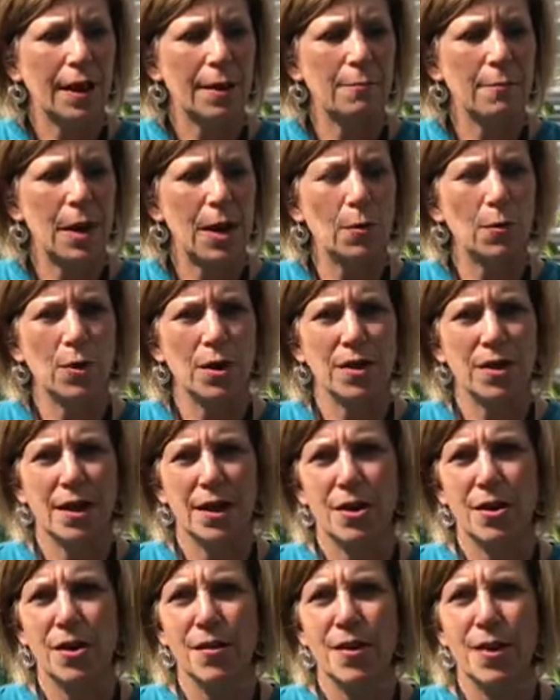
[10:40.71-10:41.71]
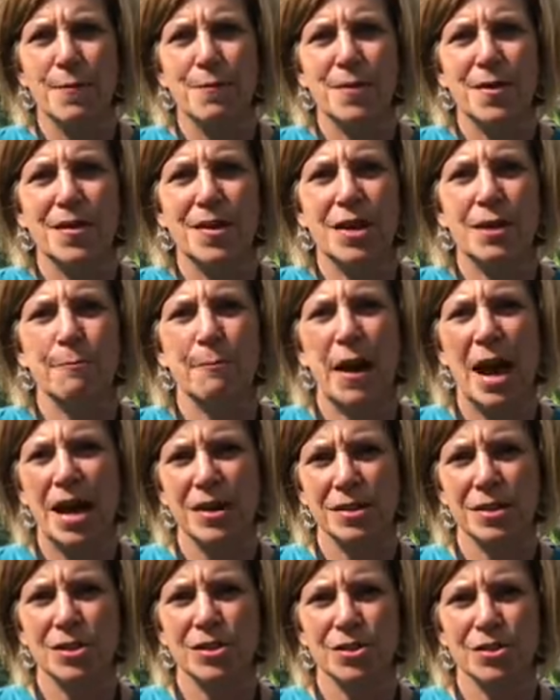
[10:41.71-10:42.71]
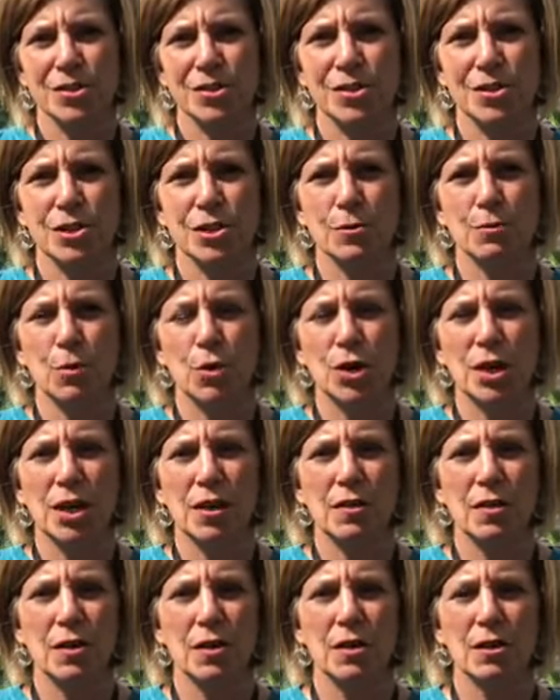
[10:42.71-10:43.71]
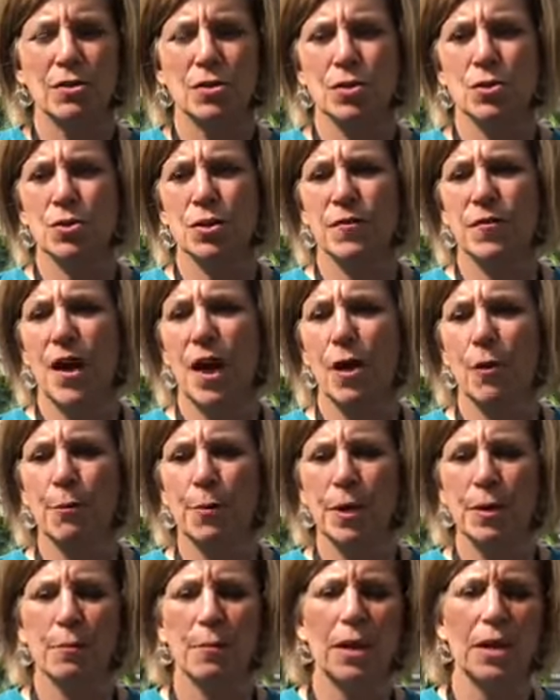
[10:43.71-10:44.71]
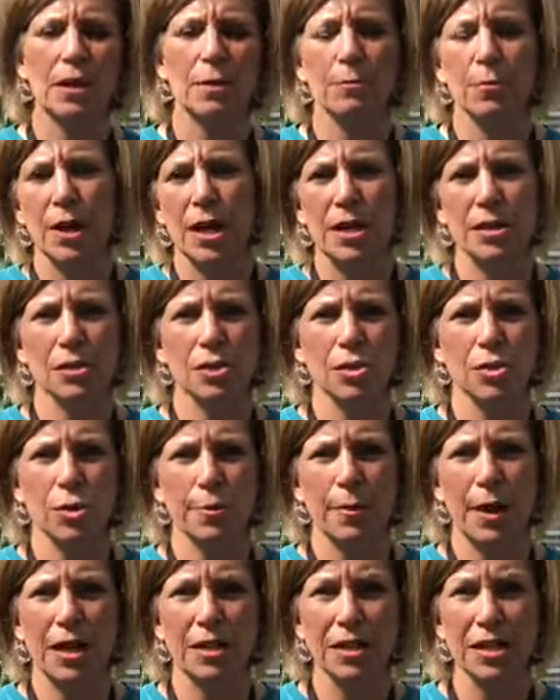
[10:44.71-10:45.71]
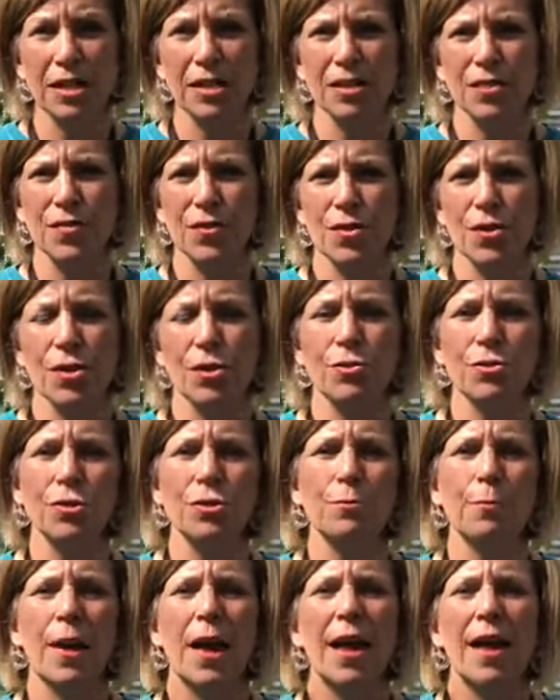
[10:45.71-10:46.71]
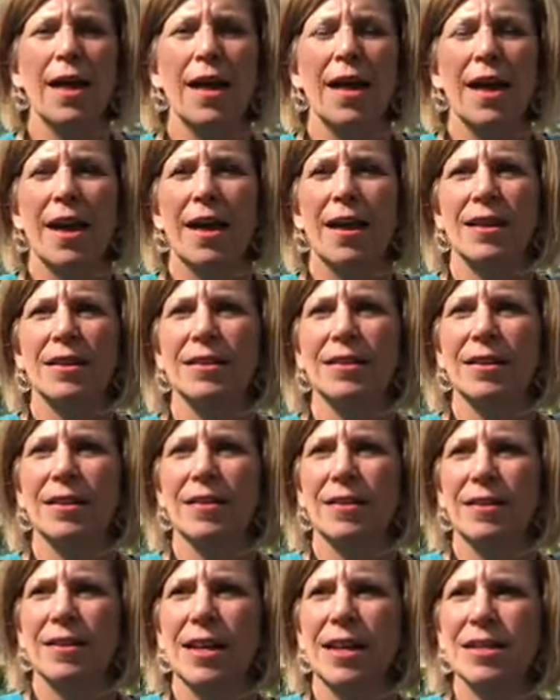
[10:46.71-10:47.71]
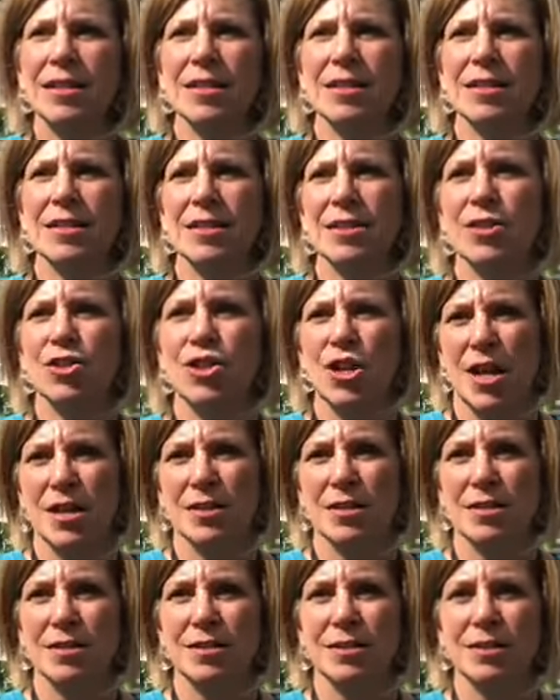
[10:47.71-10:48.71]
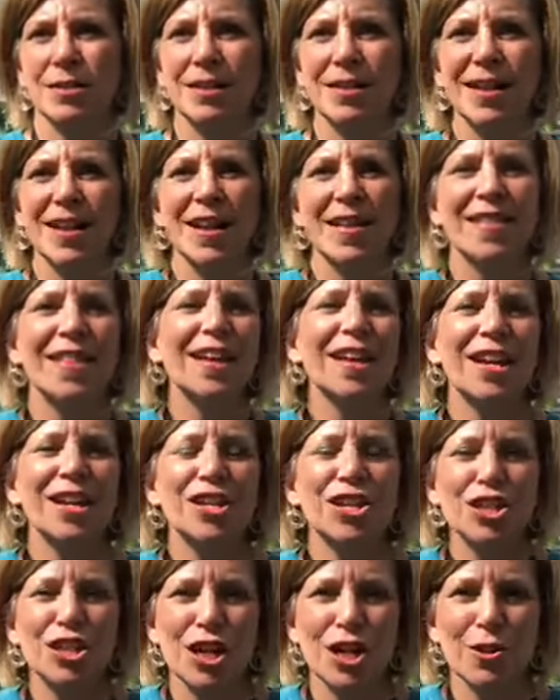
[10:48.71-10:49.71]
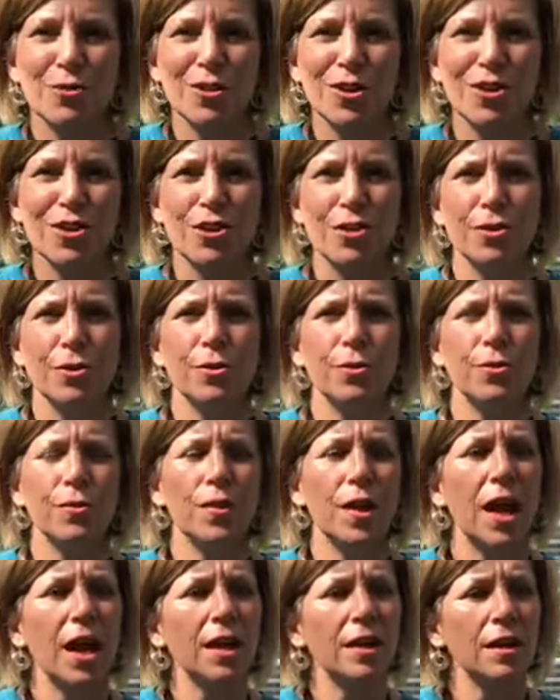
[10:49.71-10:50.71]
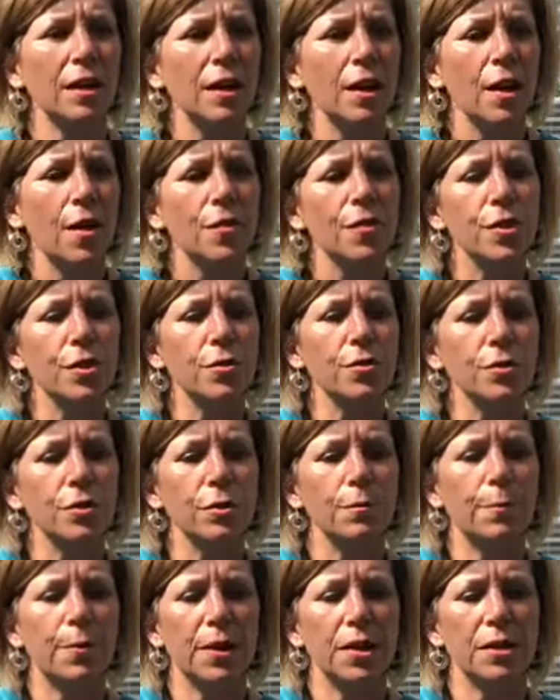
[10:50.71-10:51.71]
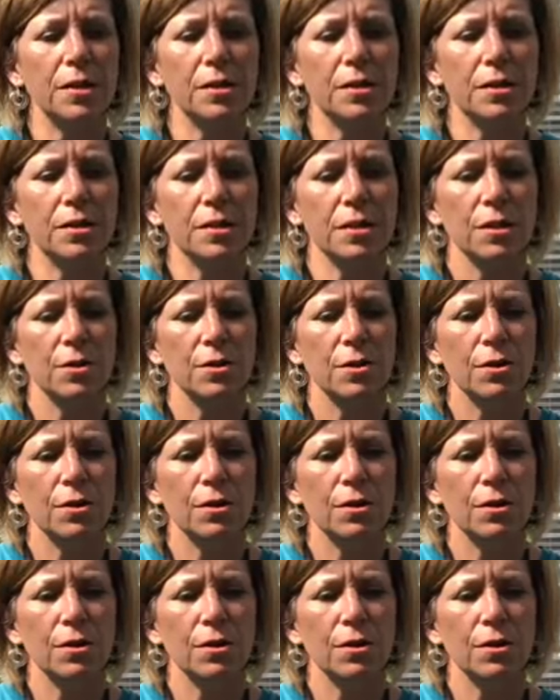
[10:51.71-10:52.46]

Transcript: I call them the ambassadors this morning. They're sort of helping me to brainstorm ideas for the group. And they suggested that I share with you that the group is